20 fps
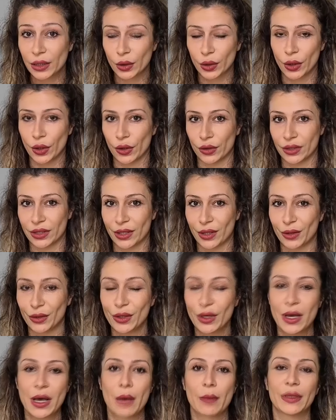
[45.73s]
lockdown.
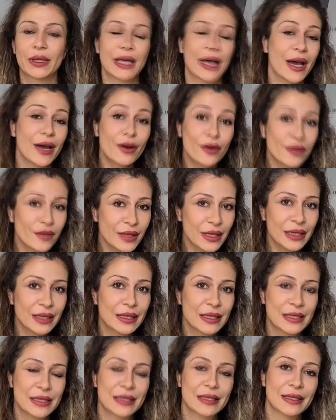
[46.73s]
But I don't think
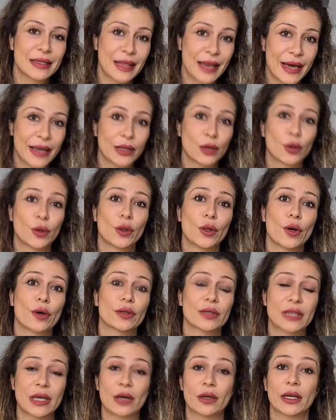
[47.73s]
this is light
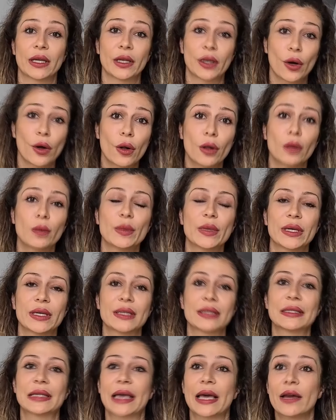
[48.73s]
lockdown at all
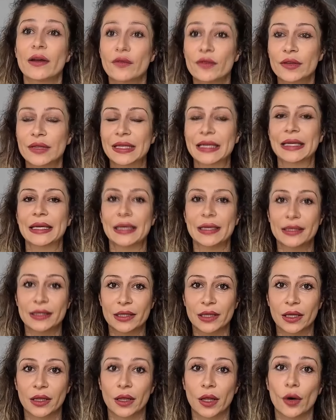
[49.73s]
because everything is
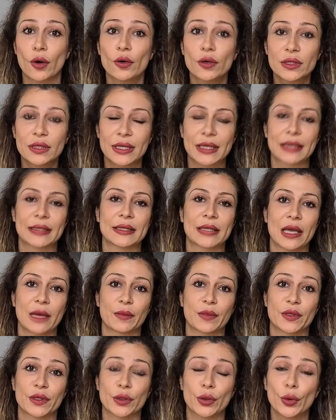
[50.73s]
closed
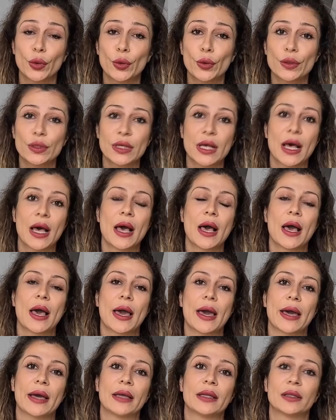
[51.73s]
except schools
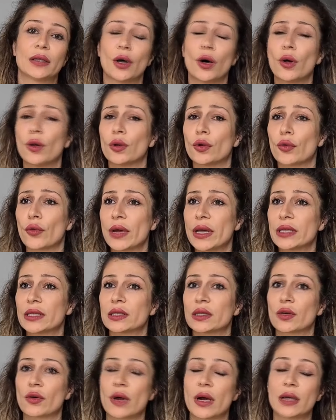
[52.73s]
and all
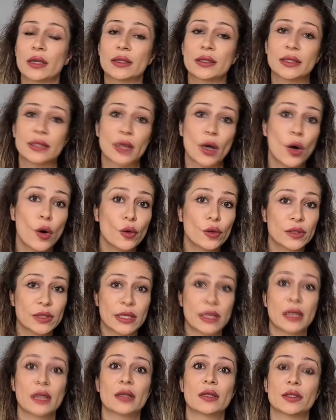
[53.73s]
restaurants,
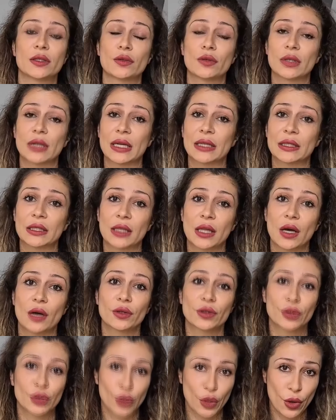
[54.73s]
hotels. You're not
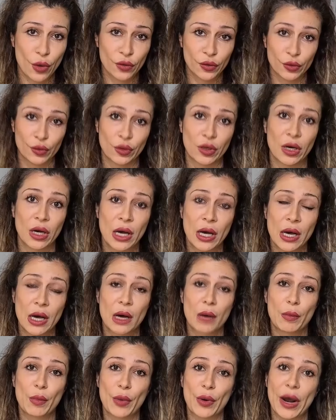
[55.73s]
allowed to go to
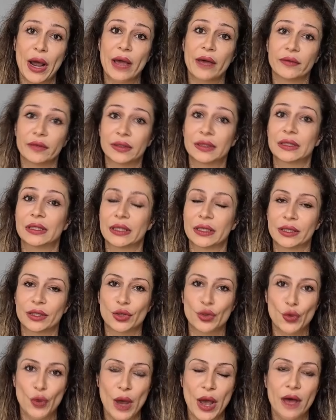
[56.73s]
private
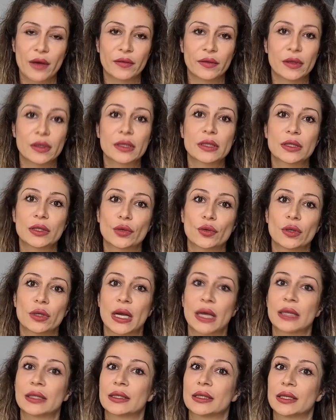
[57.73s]
travels. You're
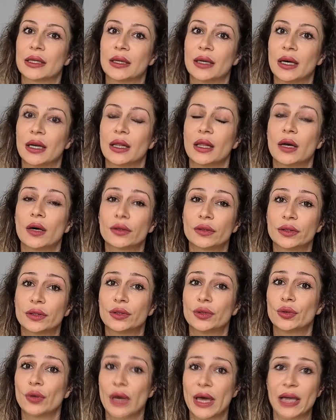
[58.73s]
not allowed to
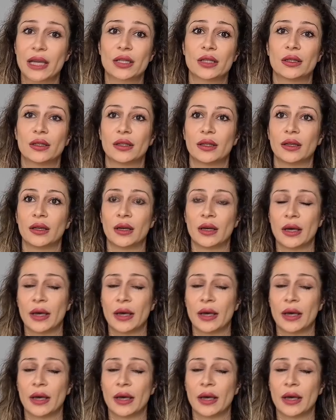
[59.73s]
do actually